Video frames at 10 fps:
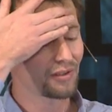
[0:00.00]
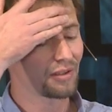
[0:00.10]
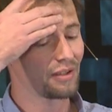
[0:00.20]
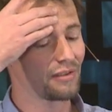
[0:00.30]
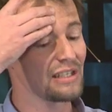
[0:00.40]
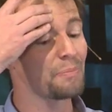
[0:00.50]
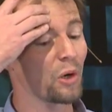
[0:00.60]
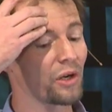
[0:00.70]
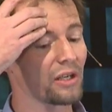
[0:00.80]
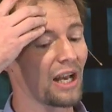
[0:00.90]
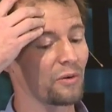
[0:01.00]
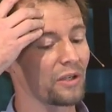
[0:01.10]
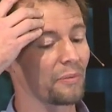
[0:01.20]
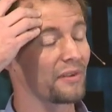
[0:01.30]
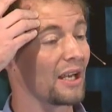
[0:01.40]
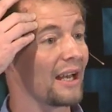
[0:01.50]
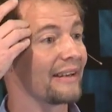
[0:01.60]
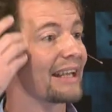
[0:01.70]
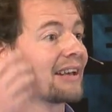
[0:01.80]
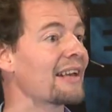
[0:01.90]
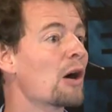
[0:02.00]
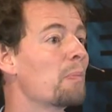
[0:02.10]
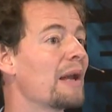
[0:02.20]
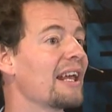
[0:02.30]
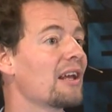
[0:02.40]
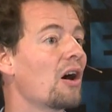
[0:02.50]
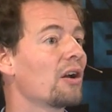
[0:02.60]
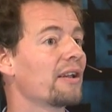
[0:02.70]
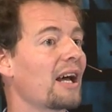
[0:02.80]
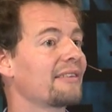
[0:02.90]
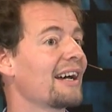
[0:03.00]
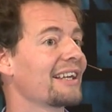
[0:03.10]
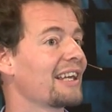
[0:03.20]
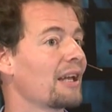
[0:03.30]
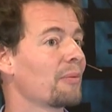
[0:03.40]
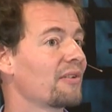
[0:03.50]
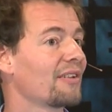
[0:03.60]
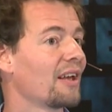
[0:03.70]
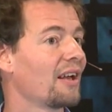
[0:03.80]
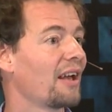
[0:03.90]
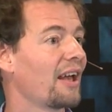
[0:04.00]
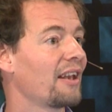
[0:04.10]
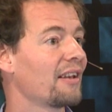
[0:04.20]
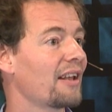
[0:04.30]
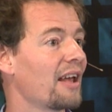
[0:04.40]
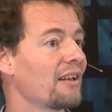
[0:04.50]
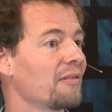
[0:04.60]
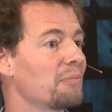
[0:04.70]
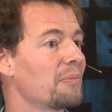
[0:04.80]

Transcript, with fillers: this deep learning algorithms that can now play all the Atari games and, and,